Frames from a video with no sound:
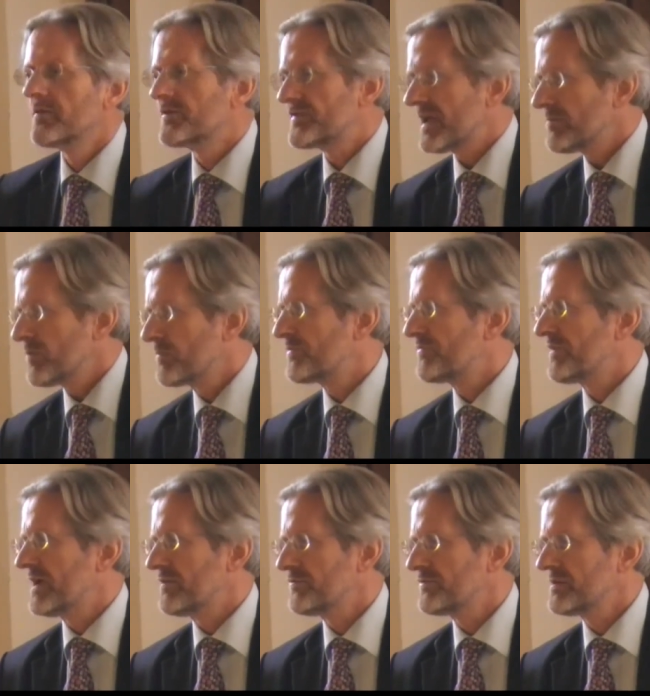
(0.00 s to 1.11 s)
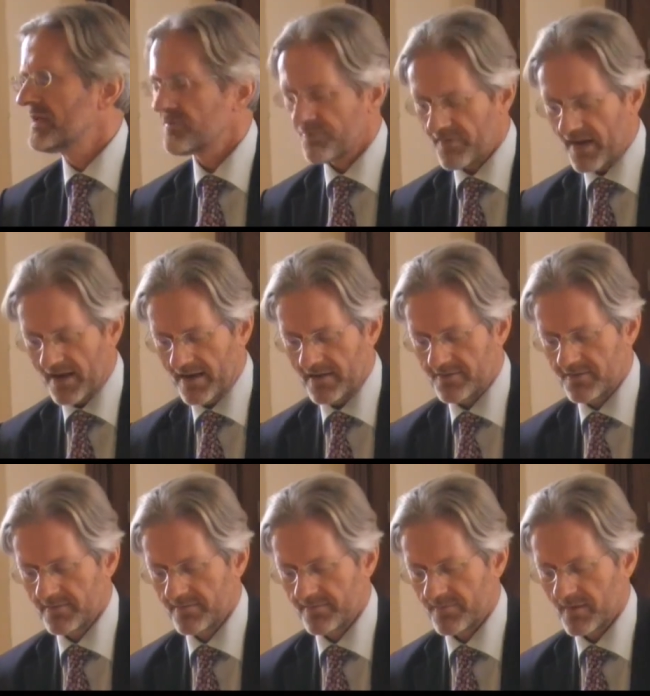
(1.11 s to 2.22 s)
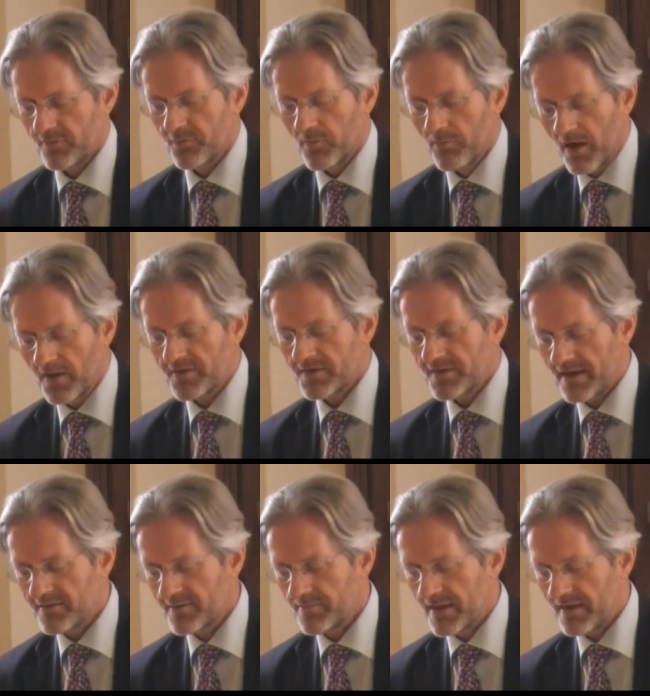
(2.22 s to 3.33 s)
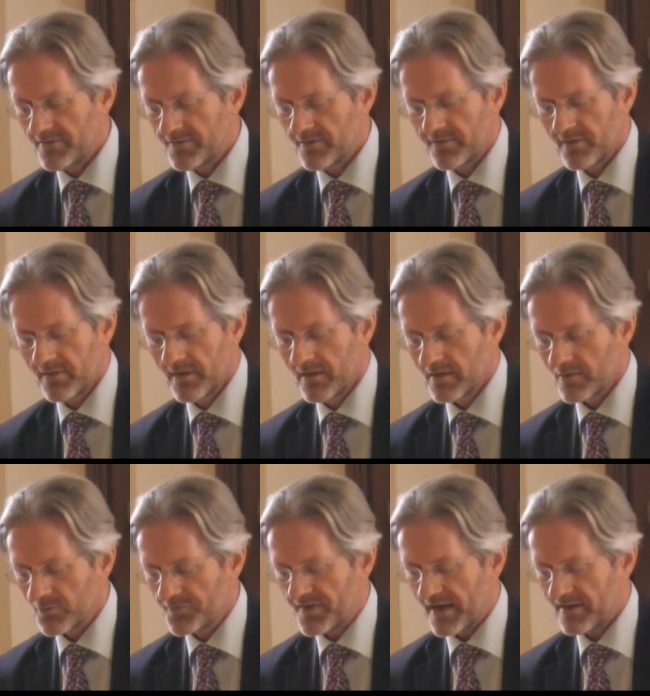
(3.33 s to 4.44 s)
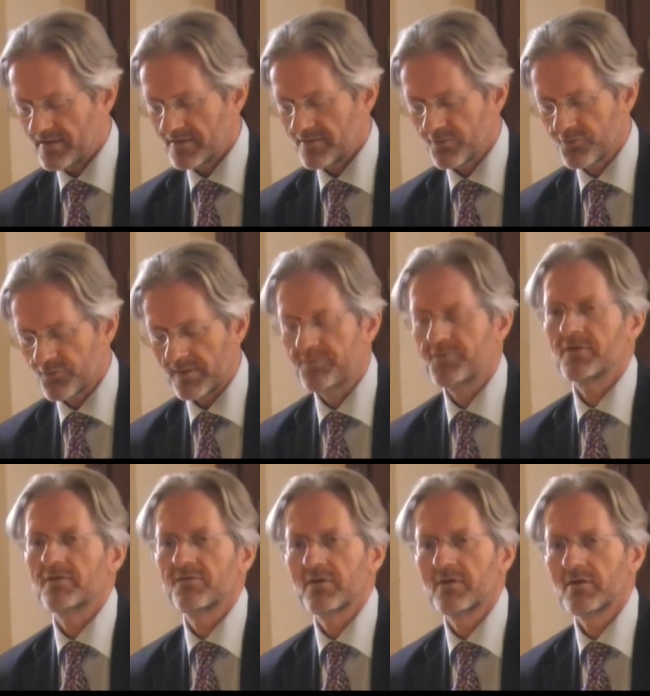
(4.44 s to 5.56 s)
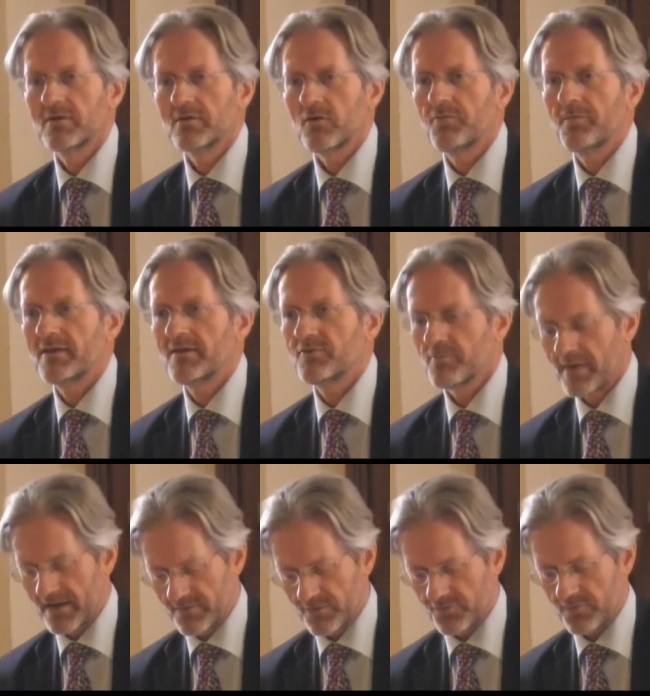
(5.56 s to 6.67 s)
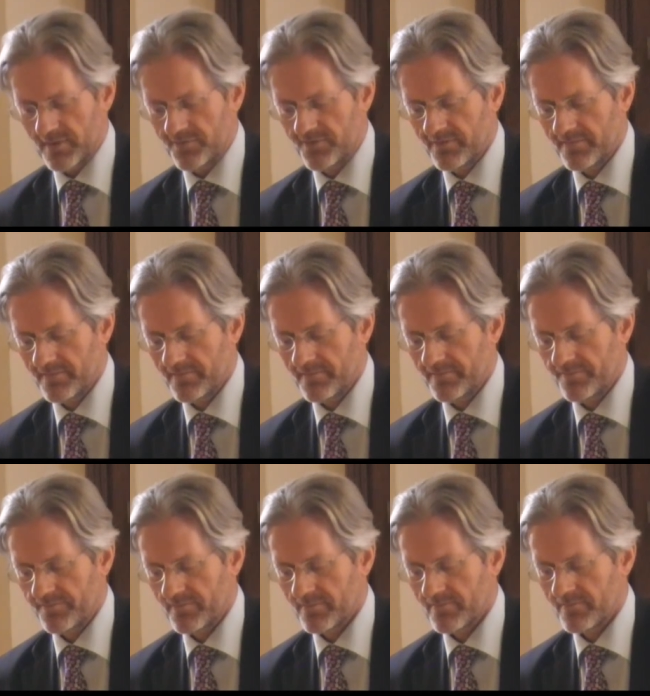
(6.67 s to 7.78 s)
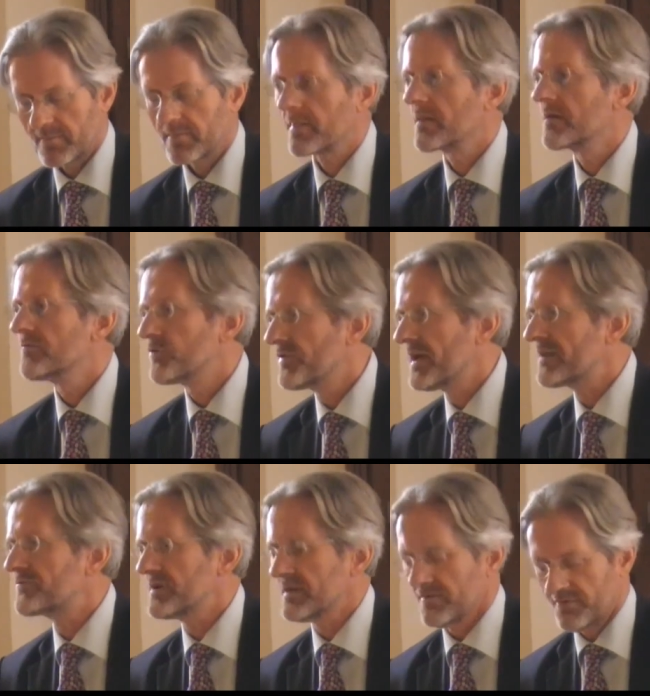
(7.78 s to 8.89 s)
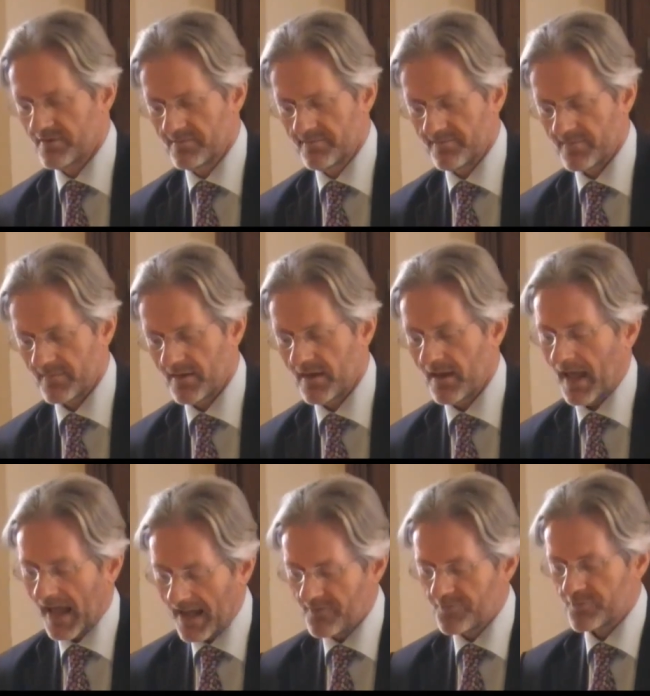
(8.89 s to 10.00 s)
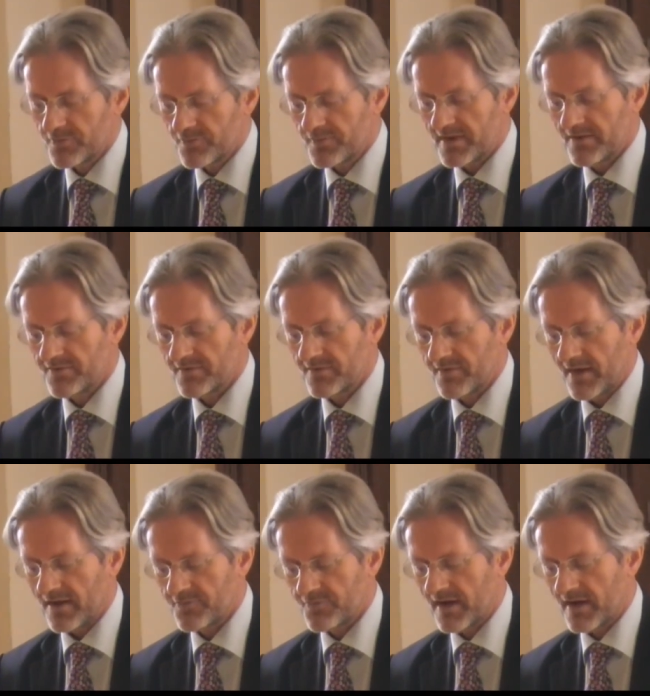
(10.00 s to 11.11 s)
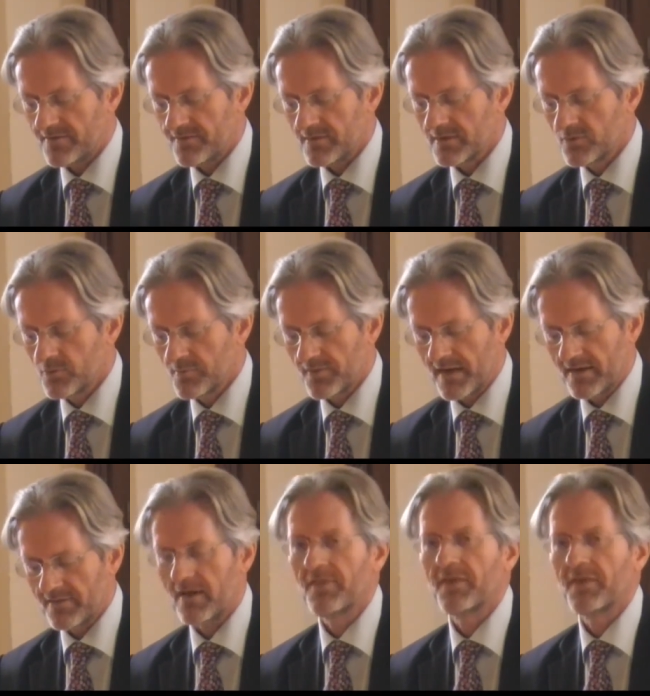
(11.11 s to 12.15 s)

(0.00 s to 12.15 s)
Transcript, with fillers: The same observation is valid for modern databases containing descriptions of medieval manuscripts. For that reason, and for the reasons I try to enumerate